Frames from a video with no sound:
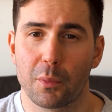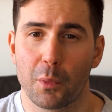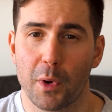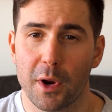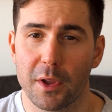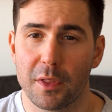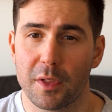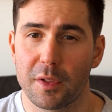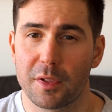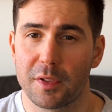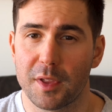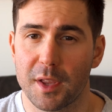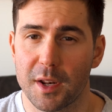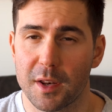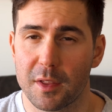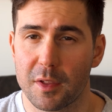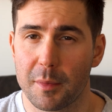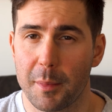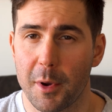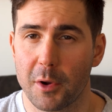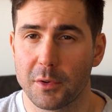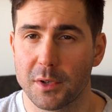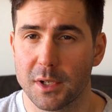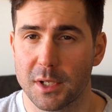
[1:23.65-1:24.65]
where the scene is
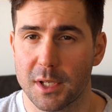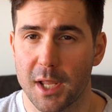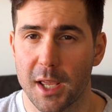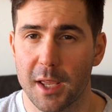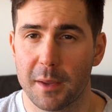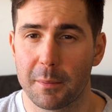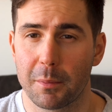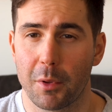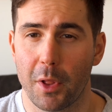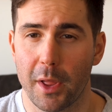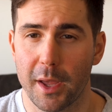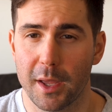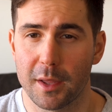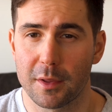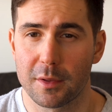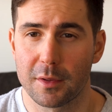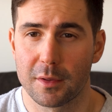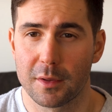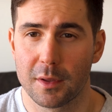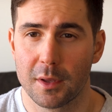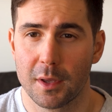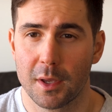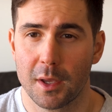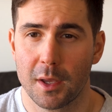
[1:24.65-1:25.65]
about to take
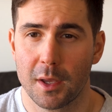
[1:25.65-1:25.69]
place.